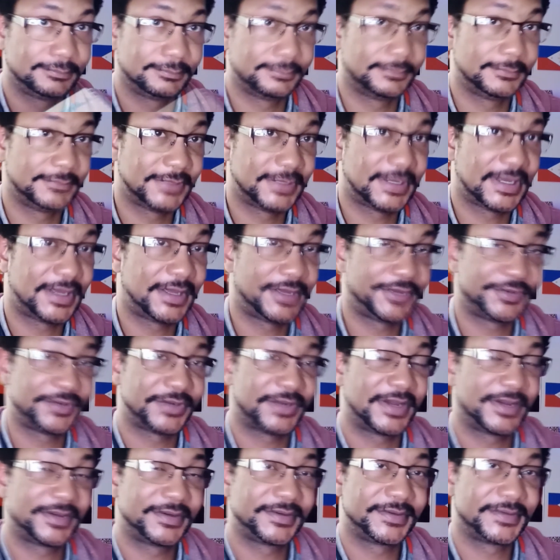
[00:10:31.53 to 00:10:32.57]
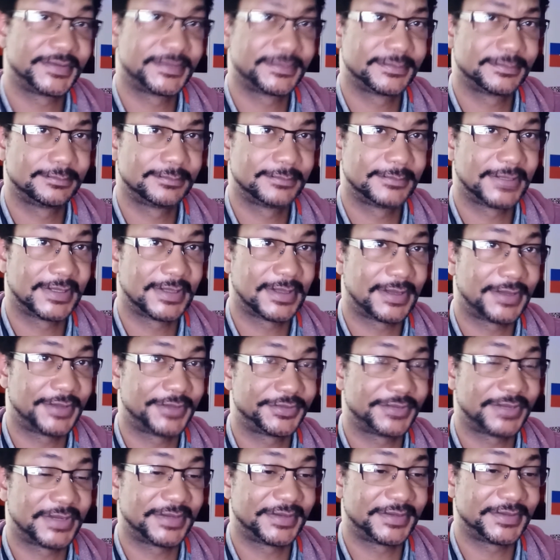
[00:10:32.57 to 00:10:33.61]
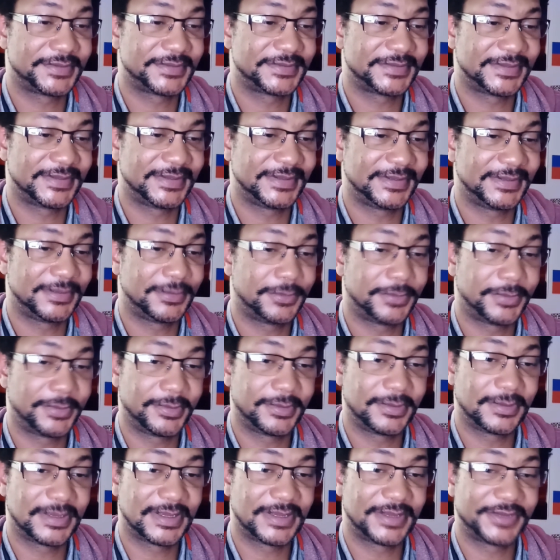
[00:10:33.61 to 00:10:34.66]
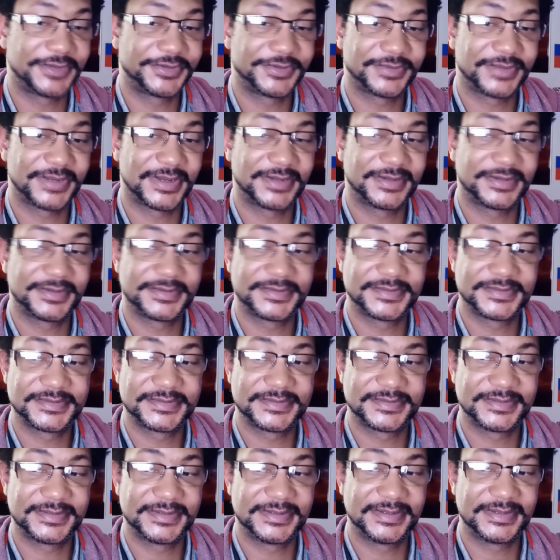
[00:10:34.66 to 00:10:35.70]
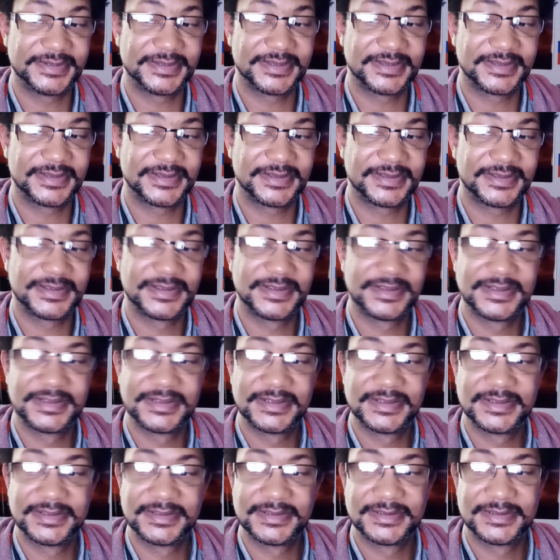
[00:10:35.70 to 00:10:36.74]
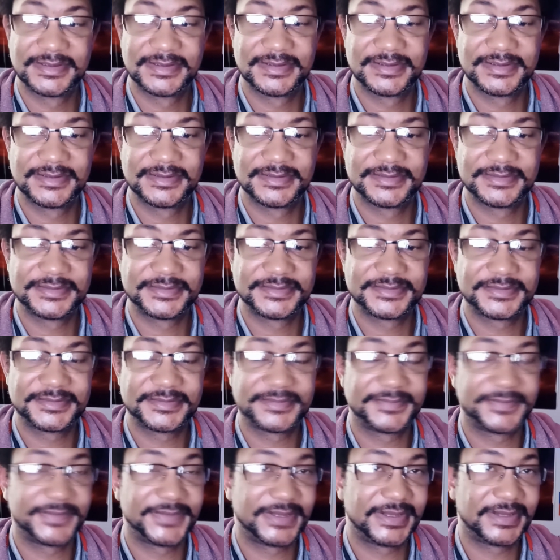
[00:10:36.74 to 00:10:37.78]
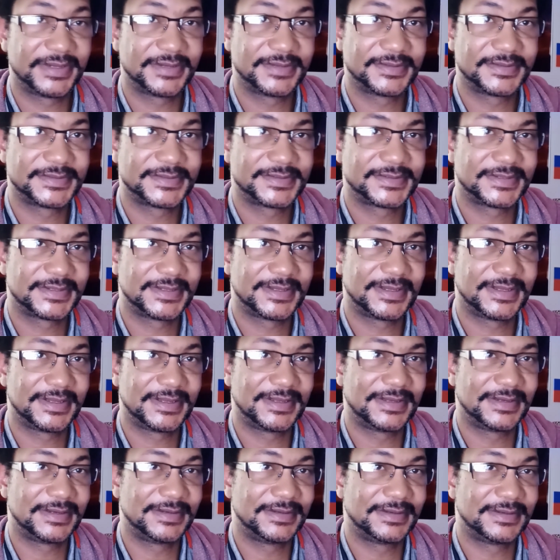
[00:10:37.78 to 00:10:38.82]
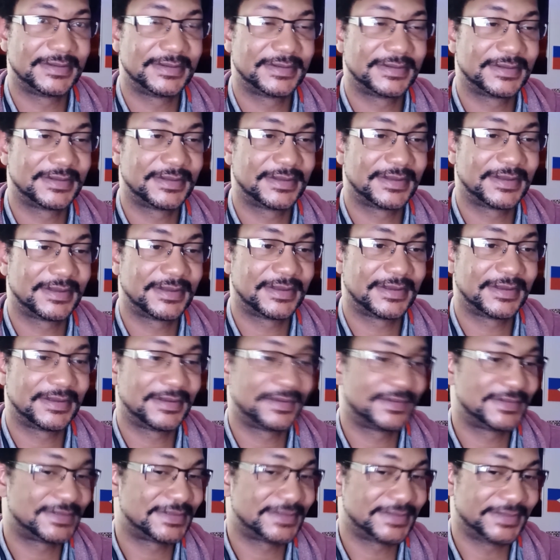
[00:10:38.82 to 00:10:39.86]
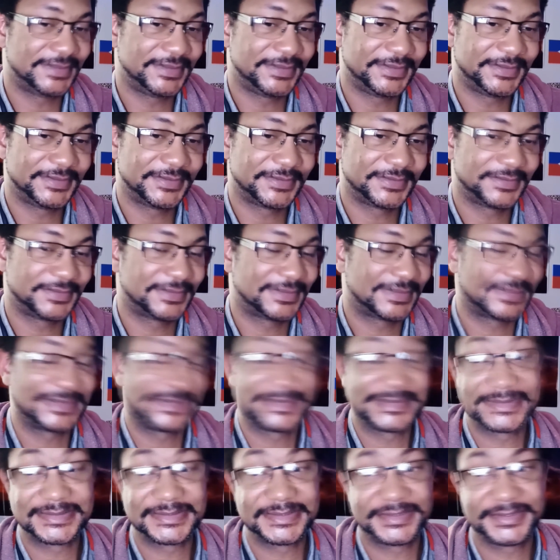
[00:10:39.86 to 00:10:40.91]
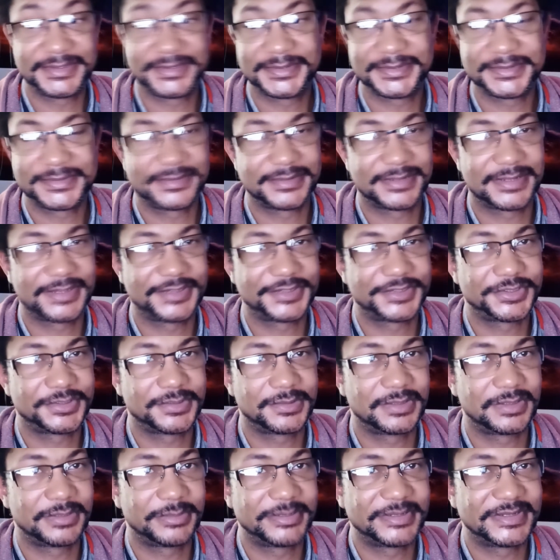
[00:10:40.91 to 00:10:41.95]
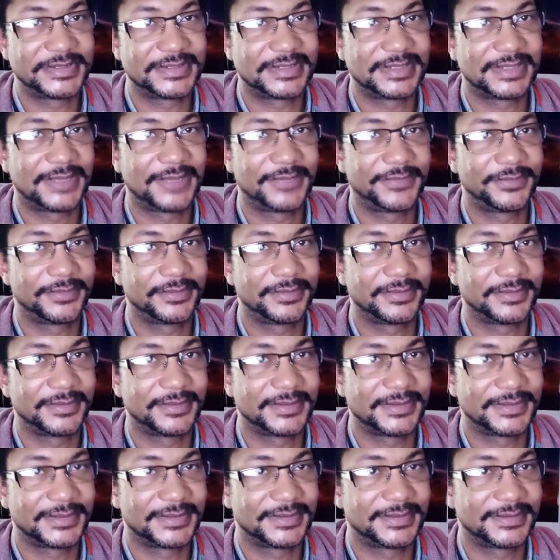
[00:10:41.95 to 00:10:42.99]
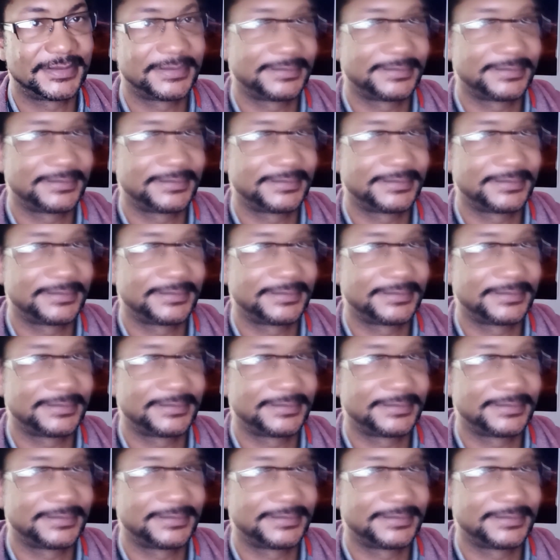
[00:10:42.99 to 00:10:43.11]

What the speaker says: contractors, the oil contractors, the surveyors and CEO, not the CEOs, they're not showing up until after the